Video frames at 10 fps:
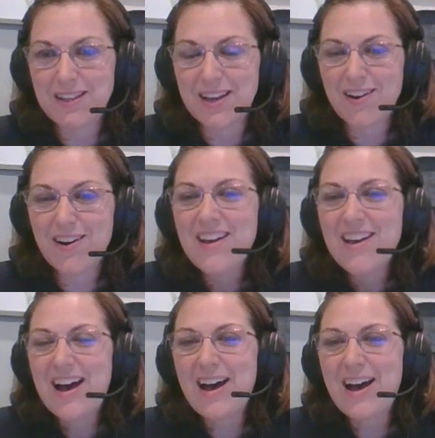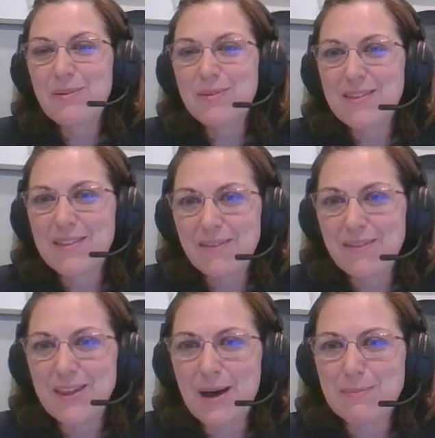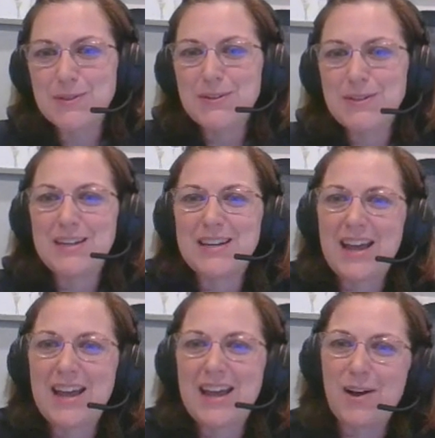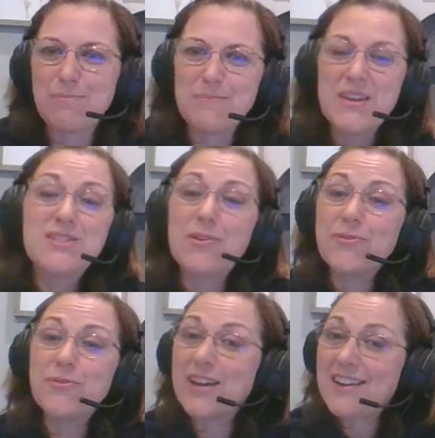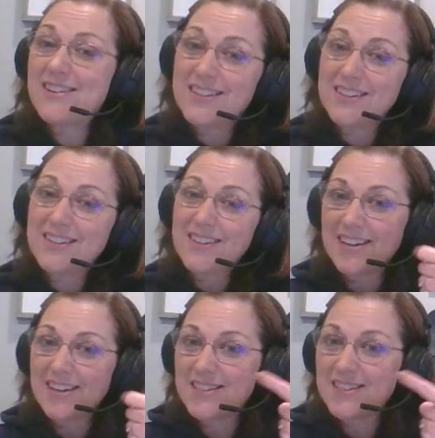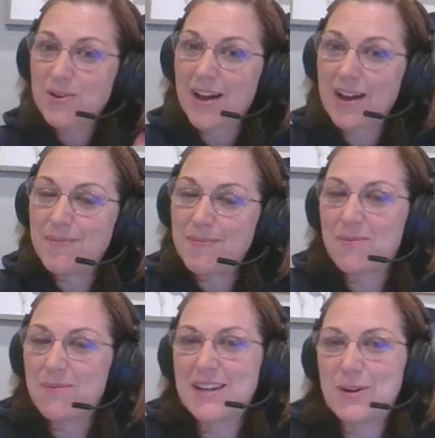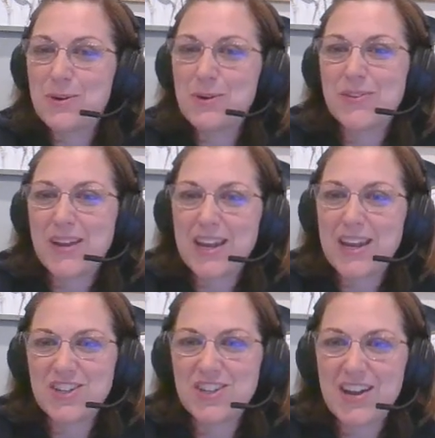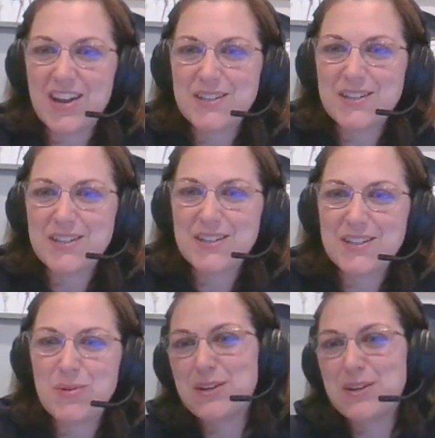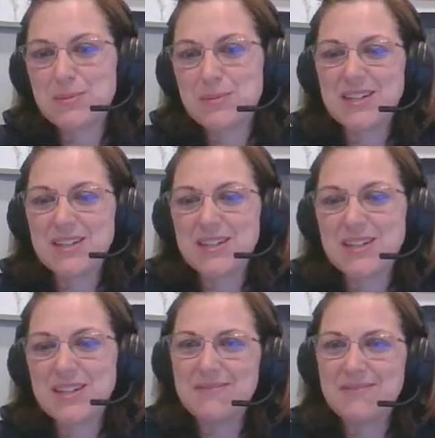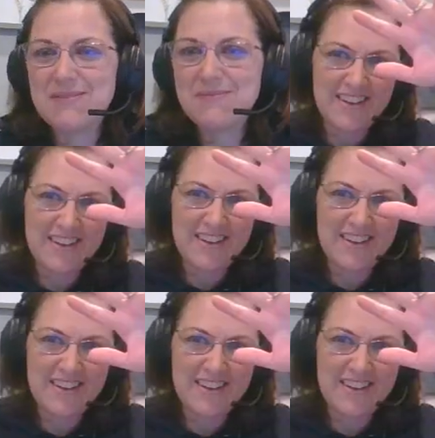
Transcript: there. I would love the opportunity to help. Don't forget to like and subscribe. That way you get a notification every time a new video is posted. Bye for now.